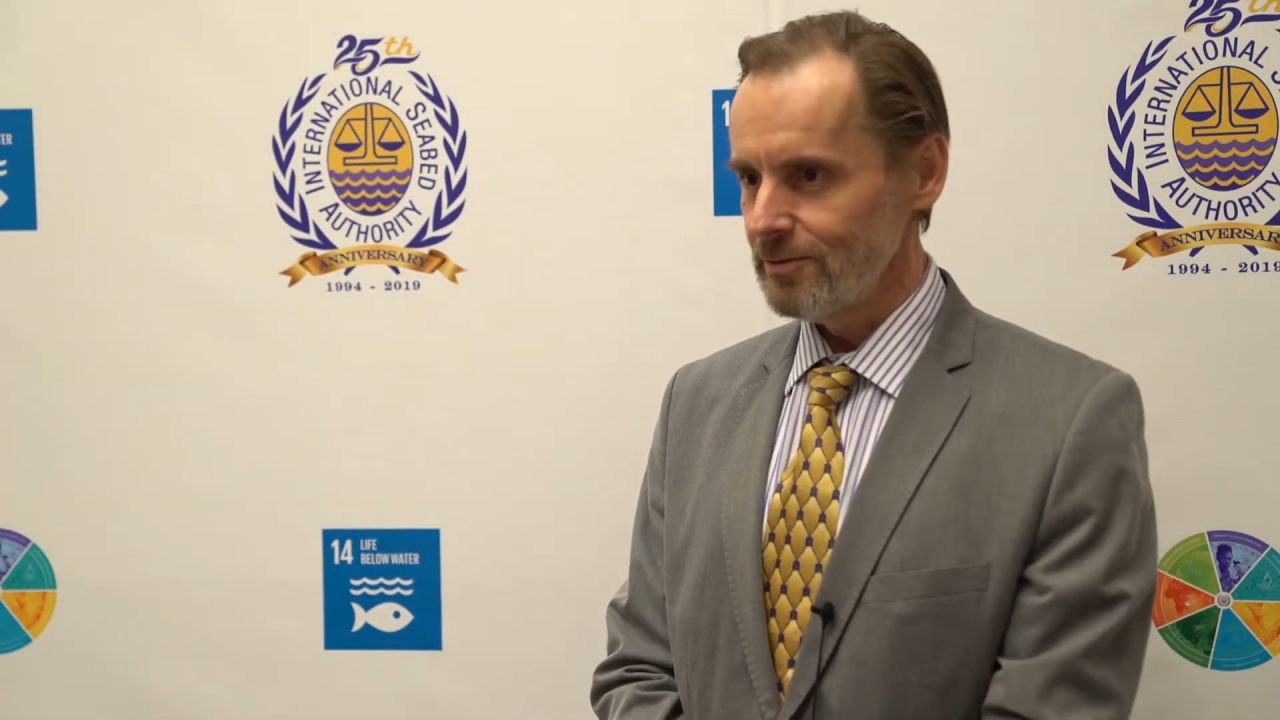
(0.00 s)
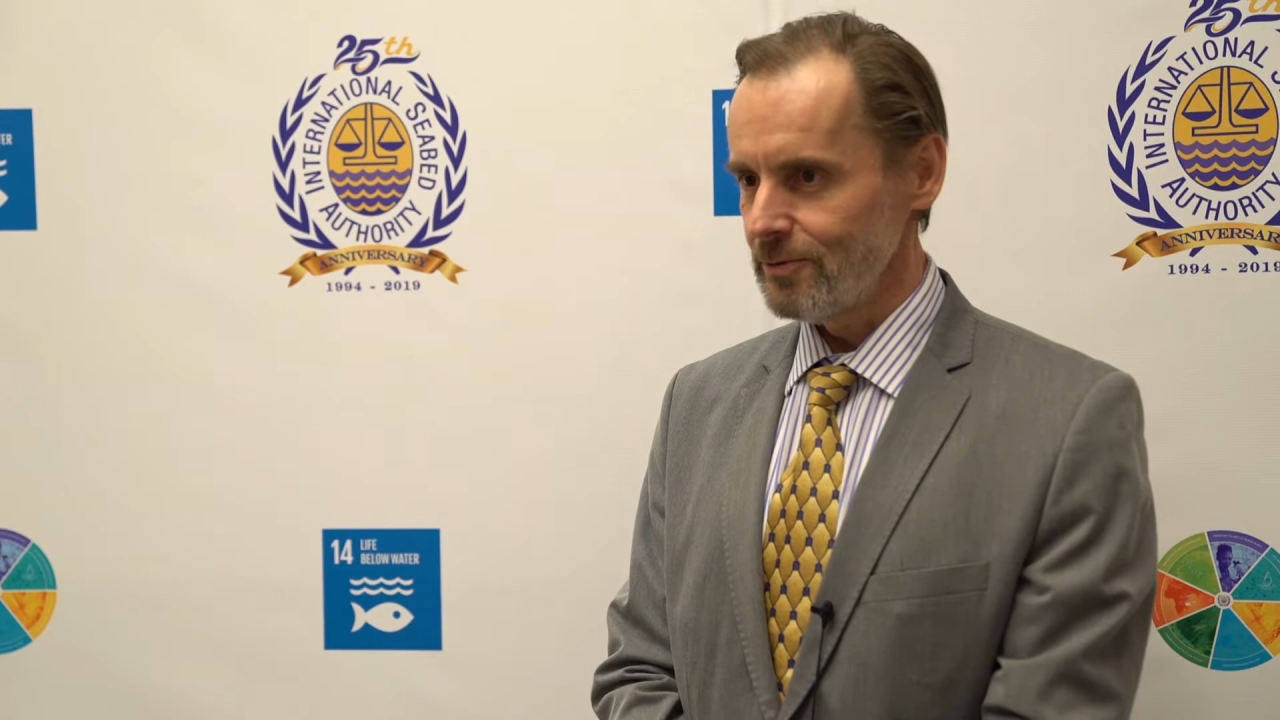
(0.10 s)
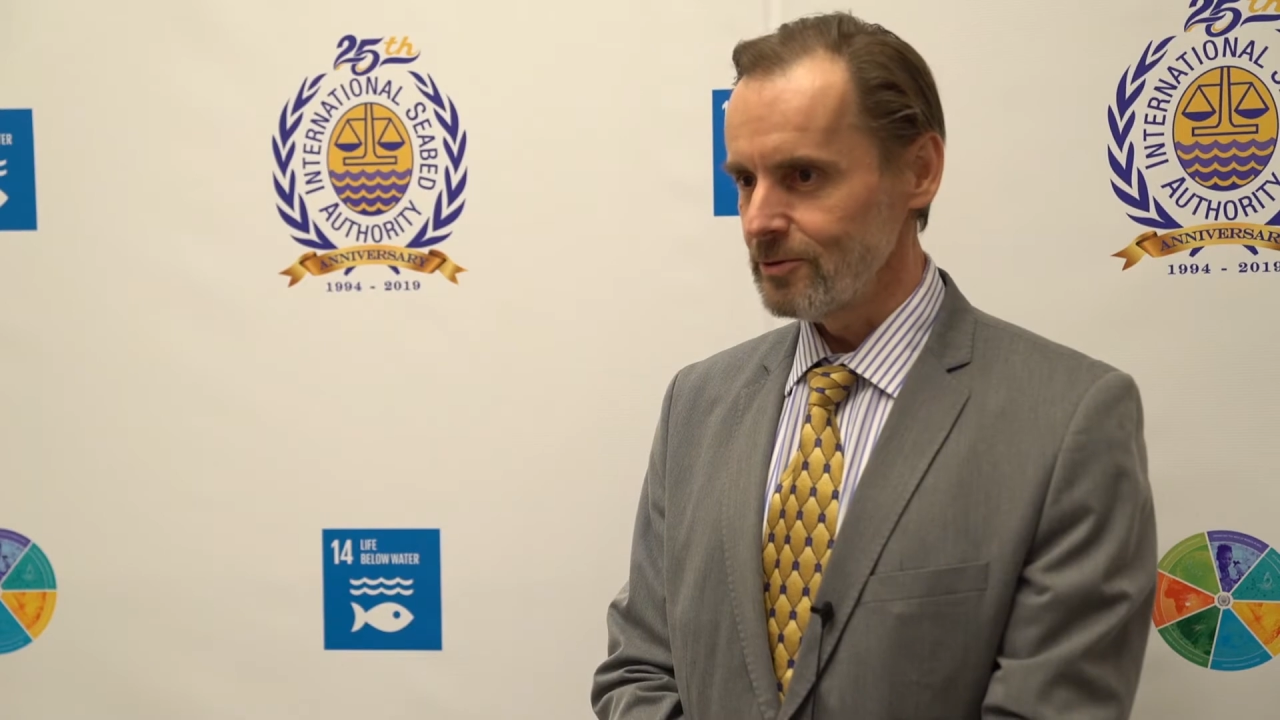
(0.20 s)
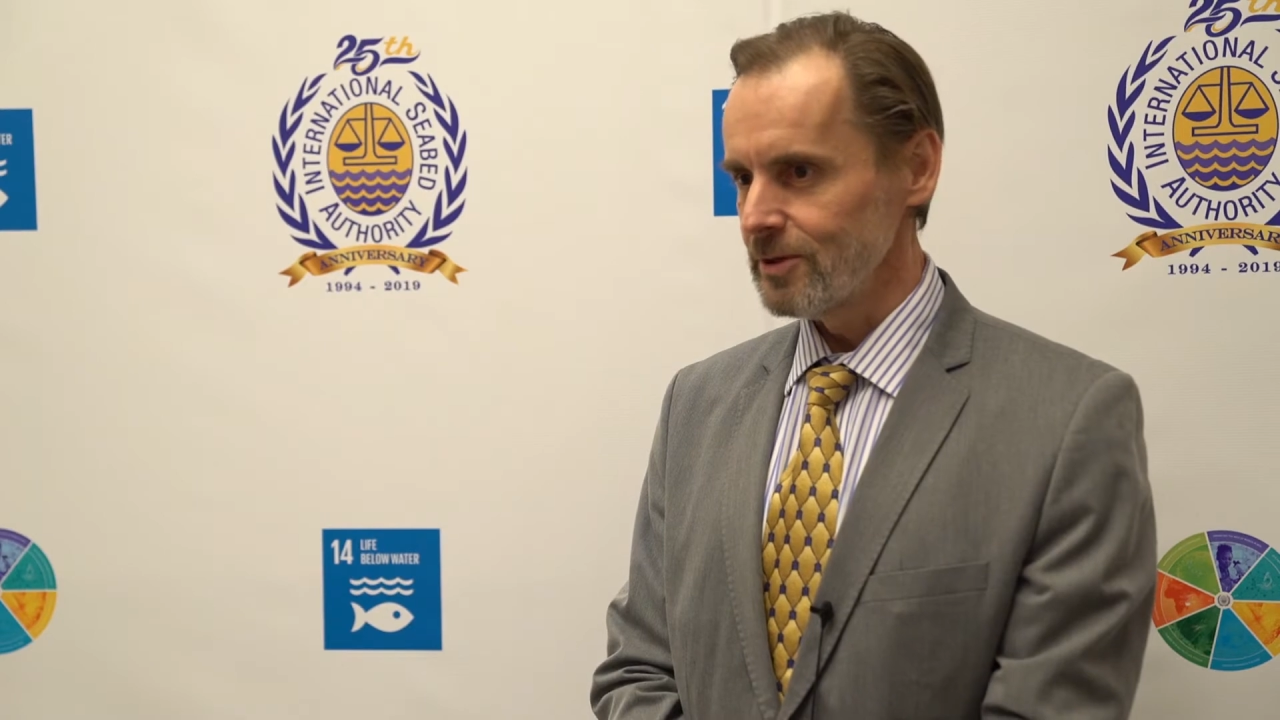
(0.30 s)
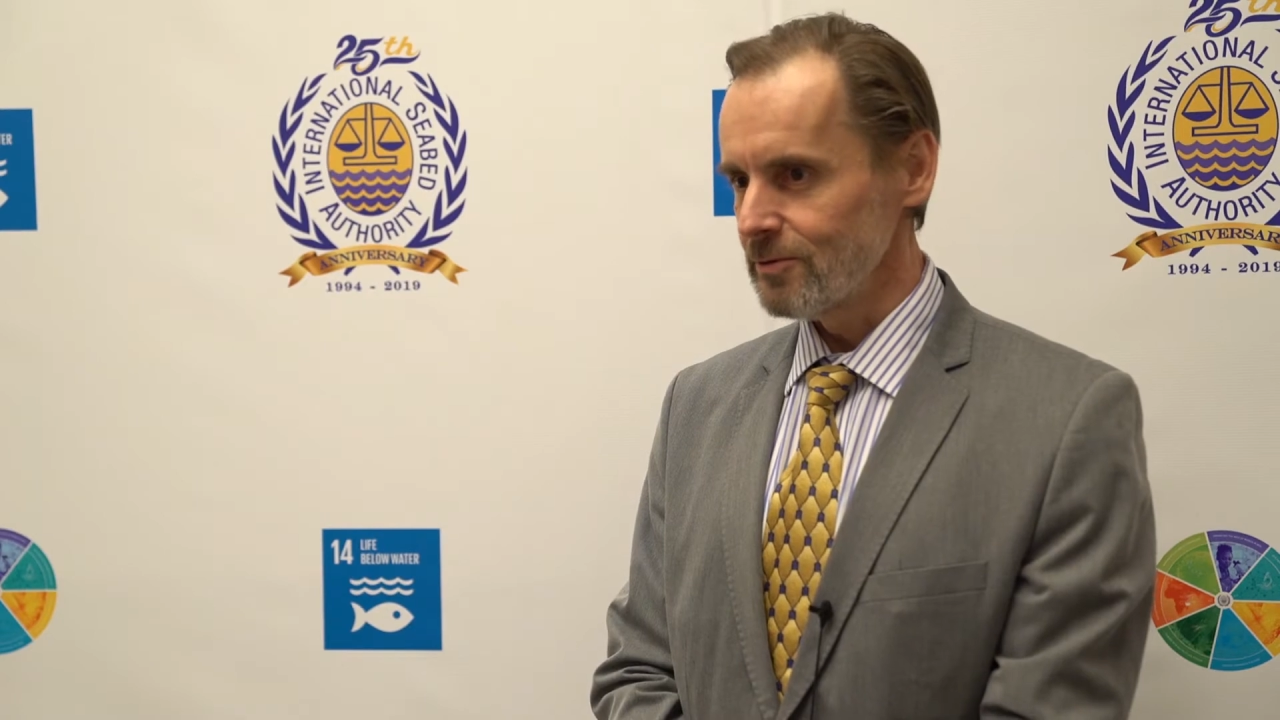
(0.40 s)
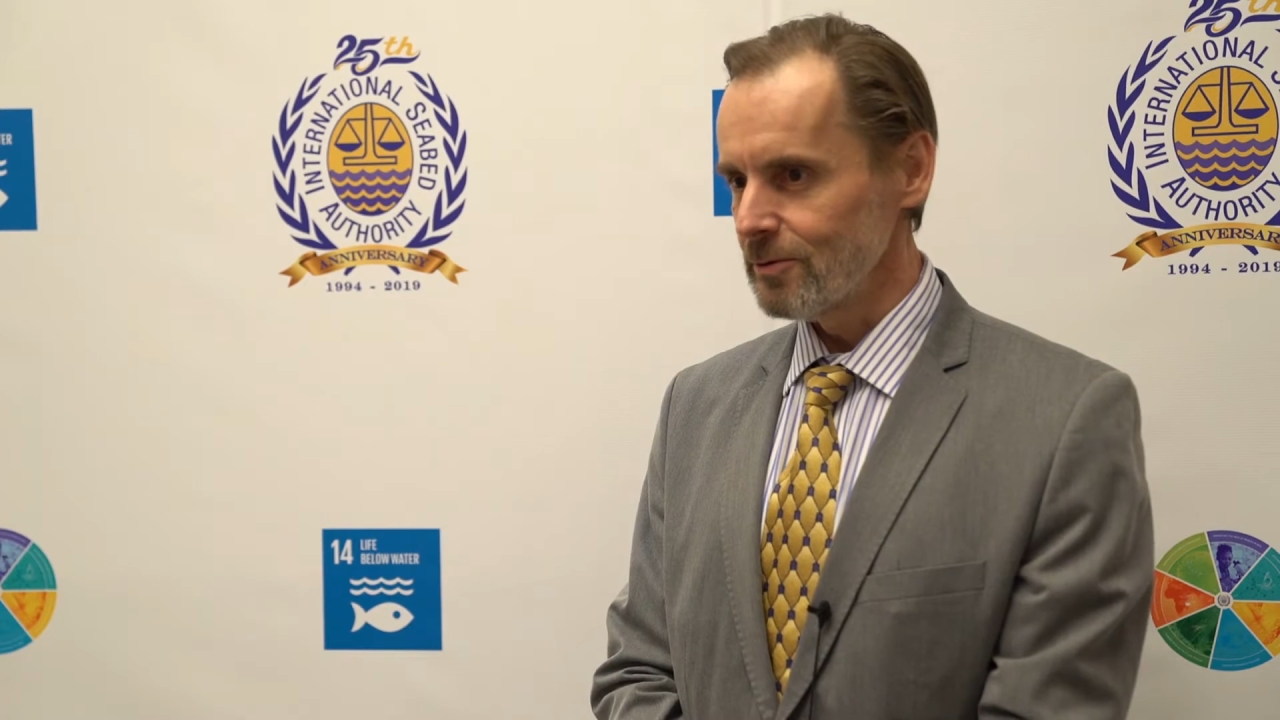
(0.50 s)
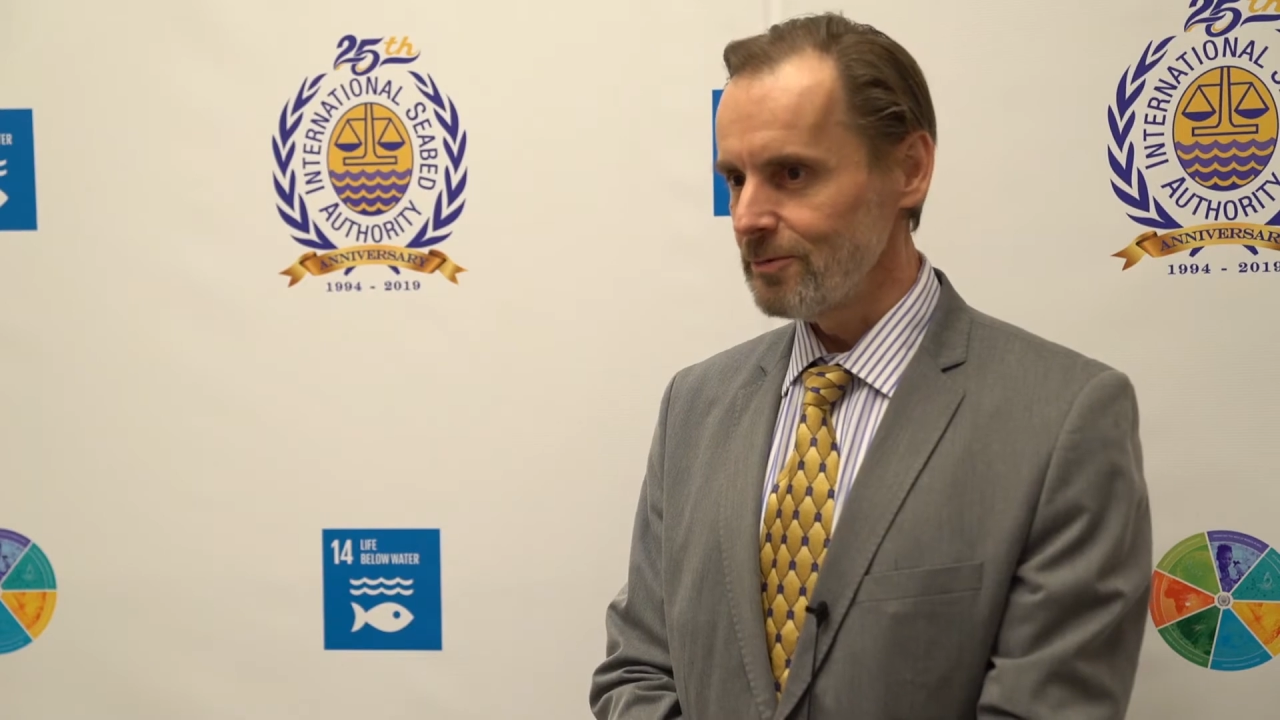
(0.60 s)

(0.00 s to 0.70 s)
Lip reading: context of